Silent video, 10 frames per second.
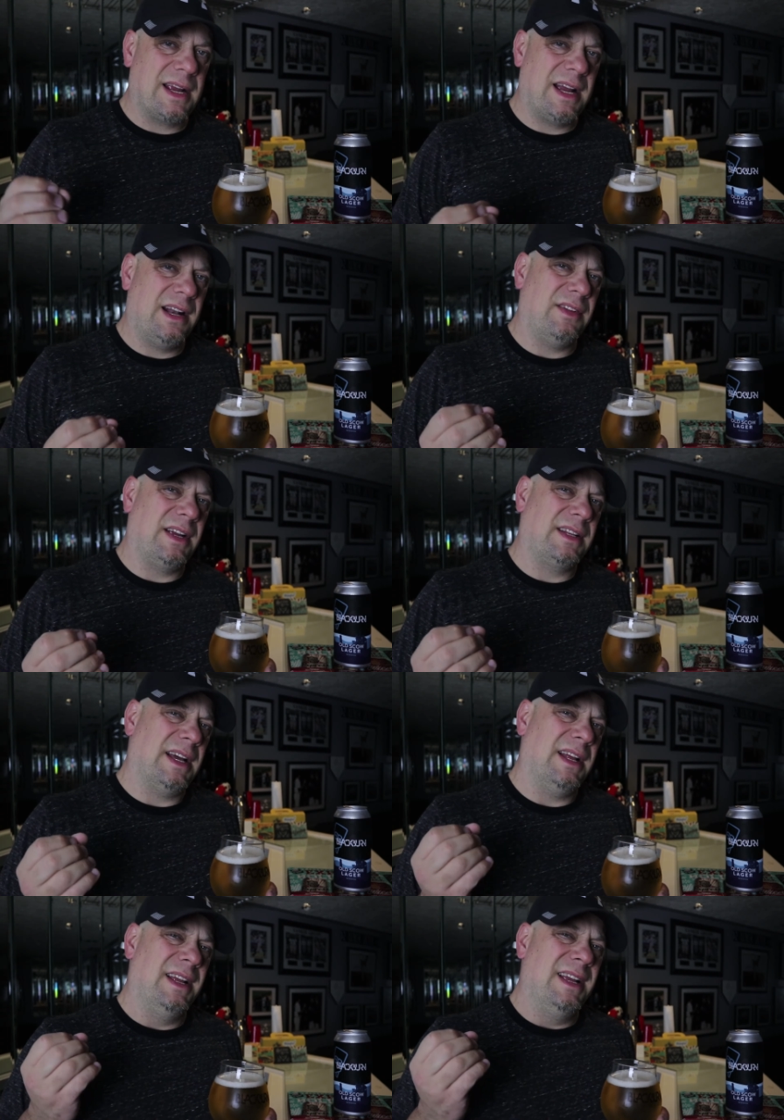kind of like
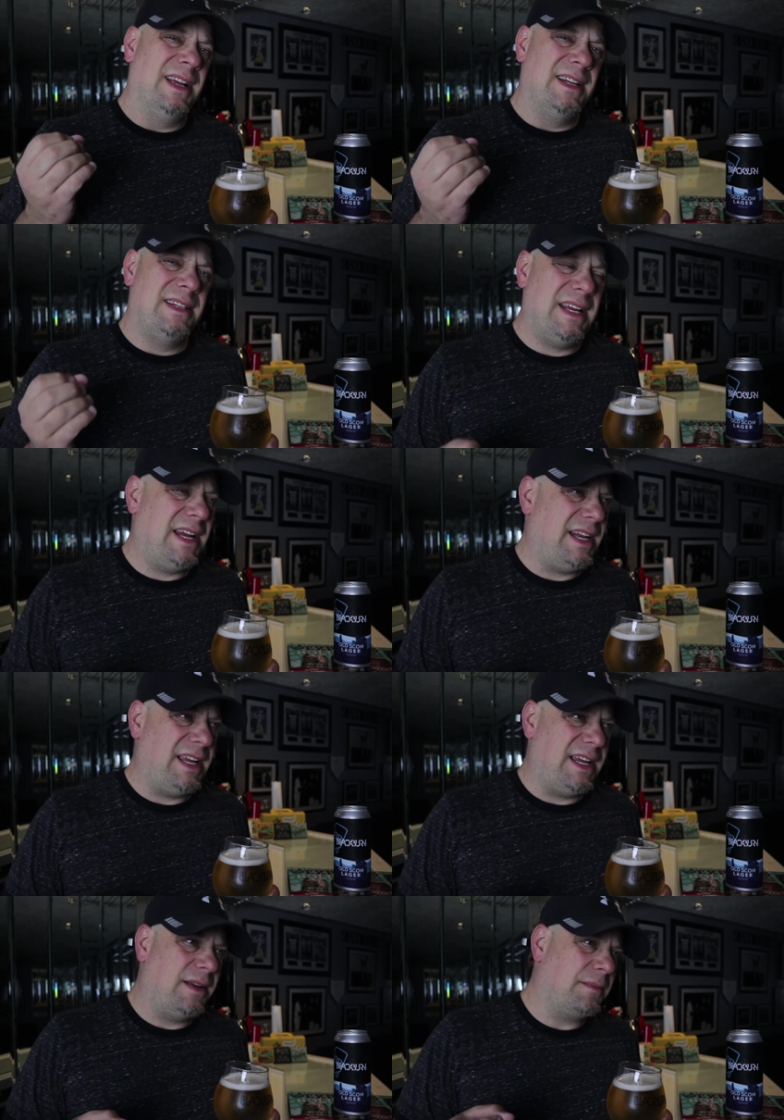that
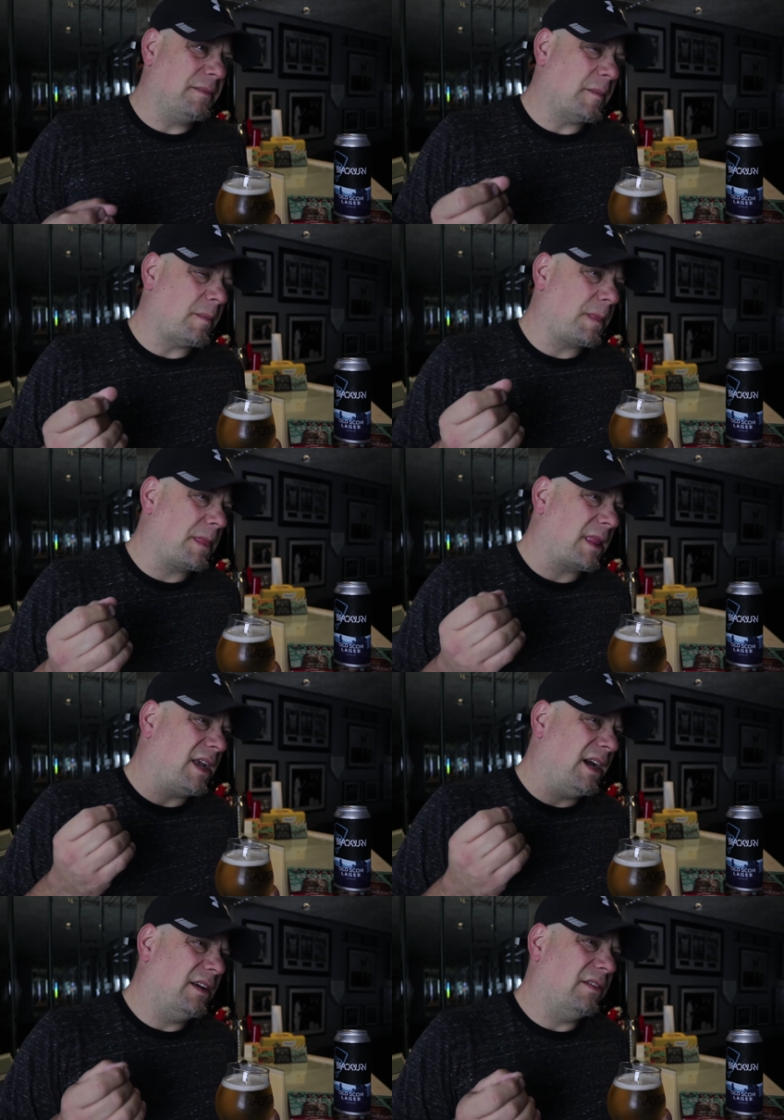tinny
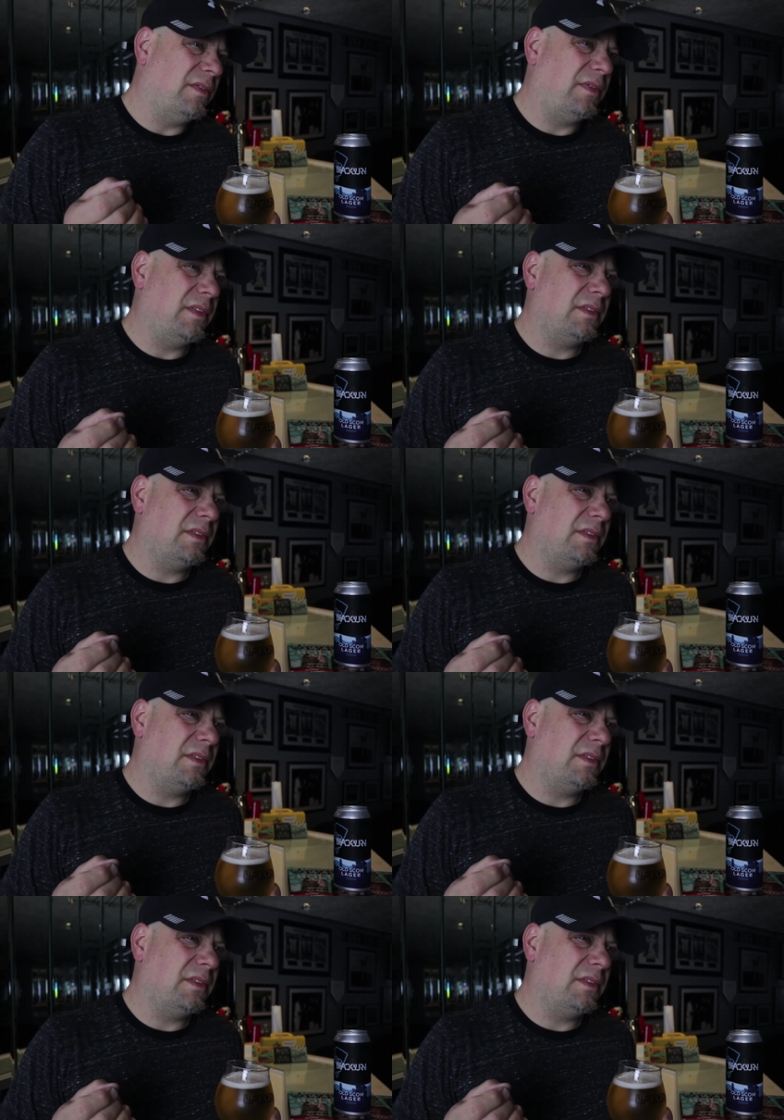kind of